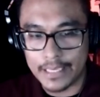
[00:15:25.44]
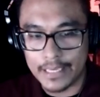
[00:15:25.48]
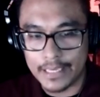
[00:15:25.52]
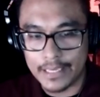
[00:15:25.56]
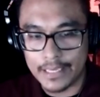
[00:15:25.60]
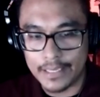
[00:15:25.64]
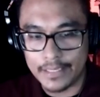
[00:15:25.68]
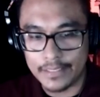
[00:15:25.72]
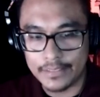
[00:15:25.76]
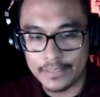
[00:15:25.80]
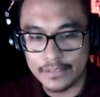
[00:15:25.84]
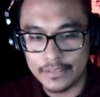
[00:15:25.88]

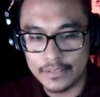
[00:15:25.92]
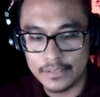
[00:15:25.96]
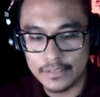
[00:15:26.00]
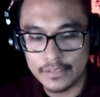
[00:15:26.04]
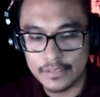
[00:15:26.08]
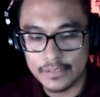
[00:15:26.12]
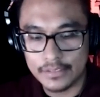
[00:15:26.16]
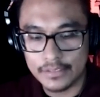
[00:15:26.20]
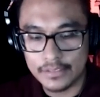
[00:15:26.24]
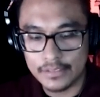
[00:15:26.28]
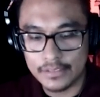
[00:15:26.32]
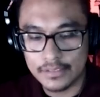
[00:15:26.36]
And
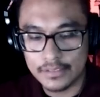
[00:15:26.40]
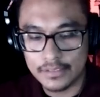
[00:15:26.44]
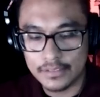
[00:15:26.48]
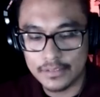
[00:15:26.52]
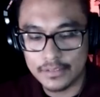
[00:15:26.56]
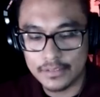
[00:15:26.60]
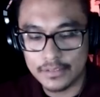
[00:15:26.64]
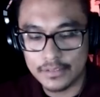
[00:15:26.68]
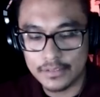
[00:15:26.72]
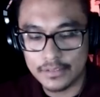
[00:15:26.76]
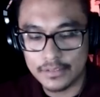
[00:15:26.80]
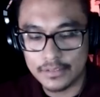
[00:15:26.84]

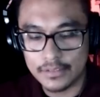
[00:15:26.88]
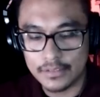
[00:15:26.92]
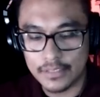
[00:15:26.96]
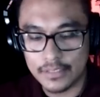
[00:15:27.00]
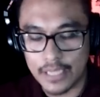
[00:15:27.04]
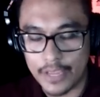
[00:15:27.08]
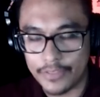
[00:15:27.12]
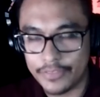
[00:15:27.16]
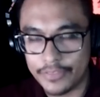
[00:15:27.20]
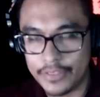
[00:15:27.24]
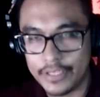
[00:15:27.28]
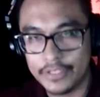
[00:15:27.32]

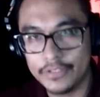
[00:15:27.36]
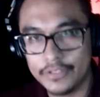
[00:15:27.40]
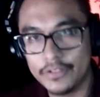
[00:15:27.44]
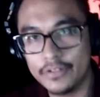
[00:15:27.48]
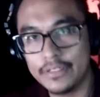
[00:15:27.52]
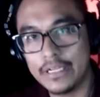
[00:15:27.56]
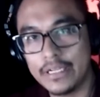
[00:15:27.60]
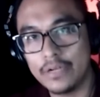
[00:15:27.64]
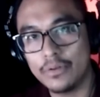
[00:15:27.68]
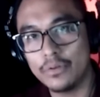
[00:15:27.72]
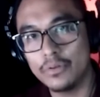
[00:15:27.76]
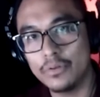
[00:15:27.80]
I think
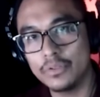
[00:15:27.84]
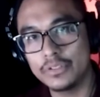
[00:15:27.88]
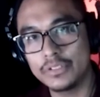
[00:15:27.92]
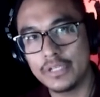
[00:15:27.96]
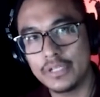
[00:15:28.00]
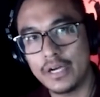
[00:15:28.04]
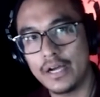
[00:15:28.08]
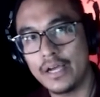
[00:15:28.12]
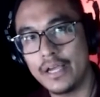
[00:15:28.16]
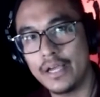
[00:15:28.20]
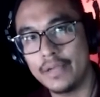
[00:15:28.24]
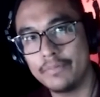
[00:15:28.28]
during that whole
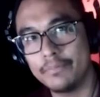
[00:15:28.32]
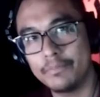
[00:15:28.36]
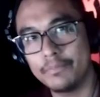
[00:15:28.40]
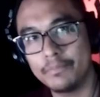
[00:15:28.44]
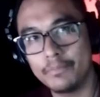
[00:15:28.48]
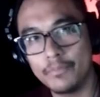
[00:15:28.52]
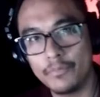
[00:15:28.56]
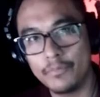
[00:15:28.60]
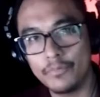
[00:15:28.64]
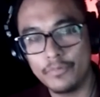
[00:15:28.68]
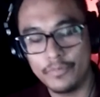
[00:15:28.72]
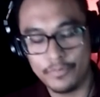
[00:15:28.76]

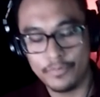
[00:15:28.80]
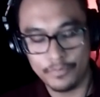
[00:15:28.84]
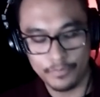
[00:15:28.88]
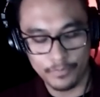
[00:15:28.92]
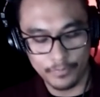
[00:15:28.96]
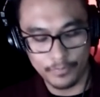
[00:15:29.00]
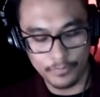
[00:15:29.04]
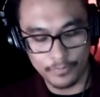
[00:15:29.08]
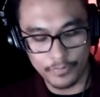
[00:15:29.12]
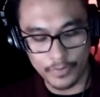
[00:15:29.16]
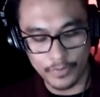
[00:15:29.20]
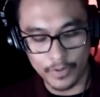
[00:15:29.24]
time,
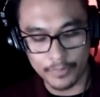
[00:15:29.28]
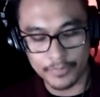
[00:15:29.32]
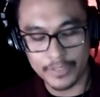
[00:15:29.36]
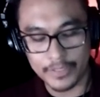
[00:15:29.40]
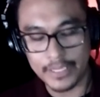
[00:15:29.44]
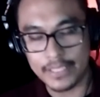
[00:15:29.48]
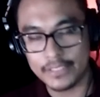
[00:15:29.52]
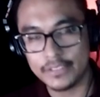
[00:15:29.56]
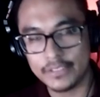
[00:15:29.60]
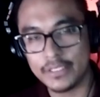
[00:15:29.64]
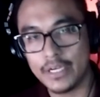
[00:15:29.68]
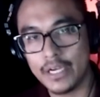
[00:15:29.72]
from
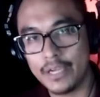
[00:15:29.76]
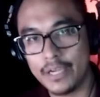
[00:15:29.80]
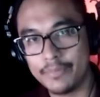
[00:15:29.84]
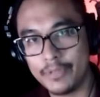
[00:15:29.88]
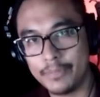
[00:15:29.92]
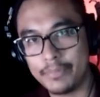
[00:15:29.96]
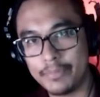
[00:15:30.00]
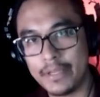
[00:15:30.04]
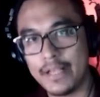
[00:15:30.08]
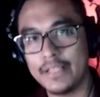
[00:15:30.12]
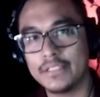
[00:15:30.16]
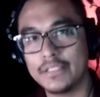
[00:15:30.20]
that time
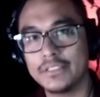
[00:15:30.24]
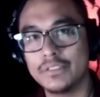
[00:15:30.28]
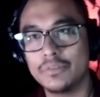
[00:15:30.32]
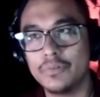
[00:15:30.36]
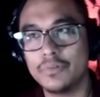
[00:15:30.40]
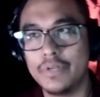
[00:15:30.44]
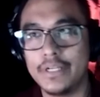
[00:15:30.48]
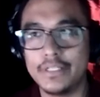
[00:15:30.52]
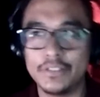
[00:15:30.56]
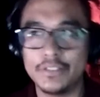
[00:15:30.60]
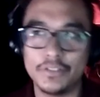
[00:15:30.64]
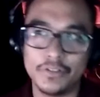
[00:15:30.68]
he passed
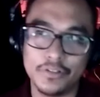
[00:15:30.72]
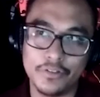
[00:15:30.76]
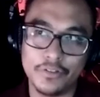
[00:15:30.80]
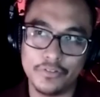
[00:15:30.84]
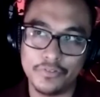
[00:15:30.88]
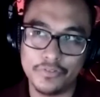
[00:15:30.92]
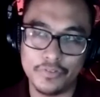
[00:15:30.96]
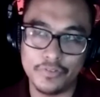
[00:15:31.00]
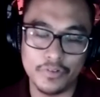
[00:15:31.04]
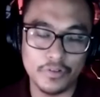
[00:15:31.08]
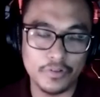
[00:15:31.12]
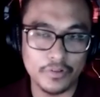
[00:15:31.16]
away to the
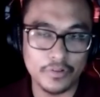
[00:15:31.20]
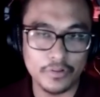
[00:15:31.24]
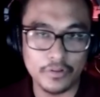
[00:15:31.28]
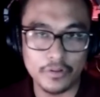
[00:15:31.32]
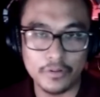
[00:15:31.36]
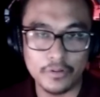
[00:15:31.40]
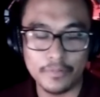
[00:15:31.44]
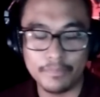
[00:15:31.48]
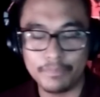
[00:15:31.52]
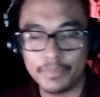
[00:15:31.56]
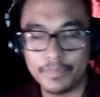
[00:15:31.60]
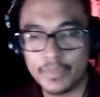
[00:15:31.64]

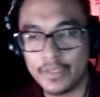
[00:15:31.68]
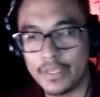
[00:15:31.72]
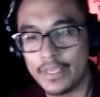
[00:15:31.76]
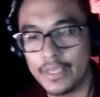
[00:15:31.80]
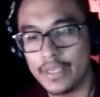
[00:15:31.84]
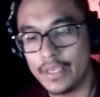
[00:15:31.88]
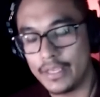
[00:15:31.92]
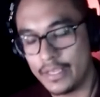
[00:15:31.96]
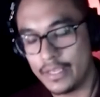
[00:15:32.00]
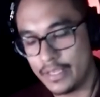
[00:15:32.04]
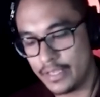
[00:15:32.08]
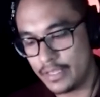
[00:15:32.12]
funeral
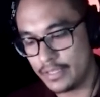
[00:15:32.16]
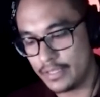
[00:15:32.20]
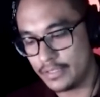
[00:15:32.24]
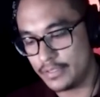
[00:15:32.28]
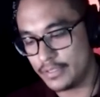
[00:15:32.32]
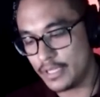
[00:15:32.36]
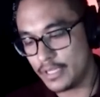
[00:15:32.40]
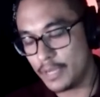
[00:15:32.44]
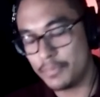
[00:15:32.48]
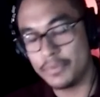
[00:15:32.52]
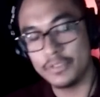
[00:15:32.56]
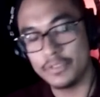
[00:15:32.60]

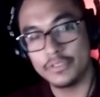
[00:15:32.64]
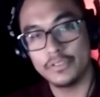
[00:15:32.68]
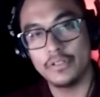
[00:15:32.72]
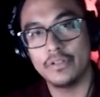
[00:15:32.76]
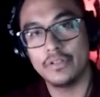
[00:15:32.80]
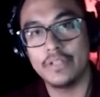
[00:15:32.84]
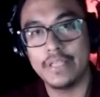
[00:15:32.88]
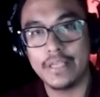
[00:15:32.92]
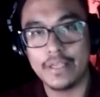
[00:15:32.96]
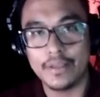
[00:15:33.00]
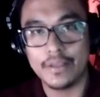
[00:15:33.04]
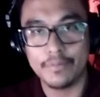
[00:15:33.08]
and up
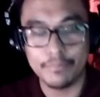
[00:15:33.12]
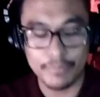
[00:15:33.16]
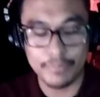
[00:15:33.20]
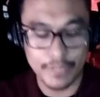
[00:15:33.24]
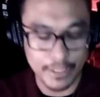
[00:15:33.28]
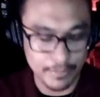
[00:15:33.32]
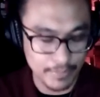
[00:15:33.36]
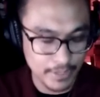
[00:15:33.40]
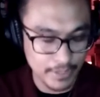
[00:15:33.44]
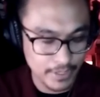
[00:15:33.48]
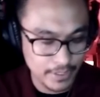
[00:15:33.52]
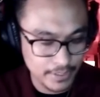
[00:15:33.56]
until they
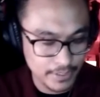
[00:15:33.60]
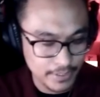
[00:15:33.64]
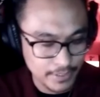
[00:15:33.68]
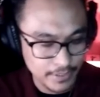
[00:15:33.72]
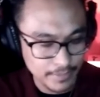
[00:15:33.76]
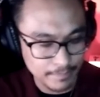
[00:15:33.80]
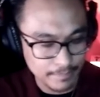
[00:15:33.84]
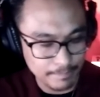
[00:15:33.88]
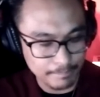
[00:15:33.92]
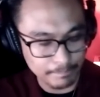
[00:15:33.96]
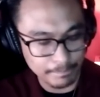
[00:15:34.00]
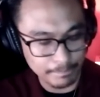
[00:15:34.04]
buried
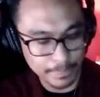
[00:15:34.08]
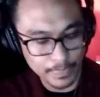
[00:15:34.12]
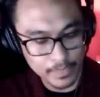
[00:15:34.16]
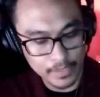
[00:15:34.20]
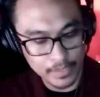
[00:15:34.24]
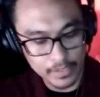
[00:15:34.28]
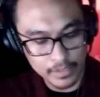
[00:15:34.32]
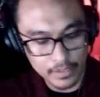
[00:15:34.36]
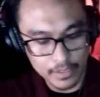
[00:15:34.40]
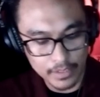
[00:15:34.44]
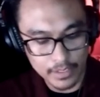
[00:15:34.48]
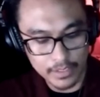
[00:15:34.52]
him,
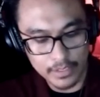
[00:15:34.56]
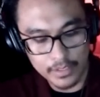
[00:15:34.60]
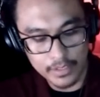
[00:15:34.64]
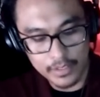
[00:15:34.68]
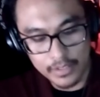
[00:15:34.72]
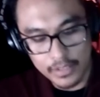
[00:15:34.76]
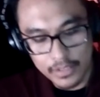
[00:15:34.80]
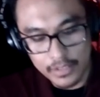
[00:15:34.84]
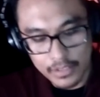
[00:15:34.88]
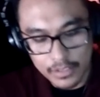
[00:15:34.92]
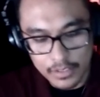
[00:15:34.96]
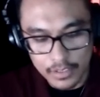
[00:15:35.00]

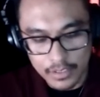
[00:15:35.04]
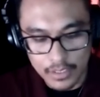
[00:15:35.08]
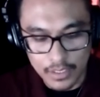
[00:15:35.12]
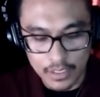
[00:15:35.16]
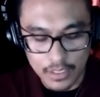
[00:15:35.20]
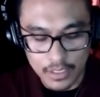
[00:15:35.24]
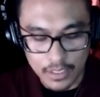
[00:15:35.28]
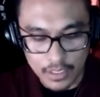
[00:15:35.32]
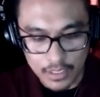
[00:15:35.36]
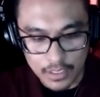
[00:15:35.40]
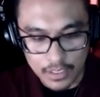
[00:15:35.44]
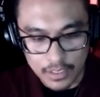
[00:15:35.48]

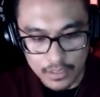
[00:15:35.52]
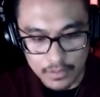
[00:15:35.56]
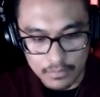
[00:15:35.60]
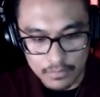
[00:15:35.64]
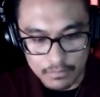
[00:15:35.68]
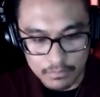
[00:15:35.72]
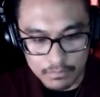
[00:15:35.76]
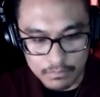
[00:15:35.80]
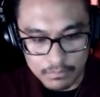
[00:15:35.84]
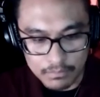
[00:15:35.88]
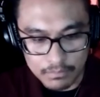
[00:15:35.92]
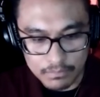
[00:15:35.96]

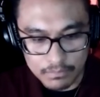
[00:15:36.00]
I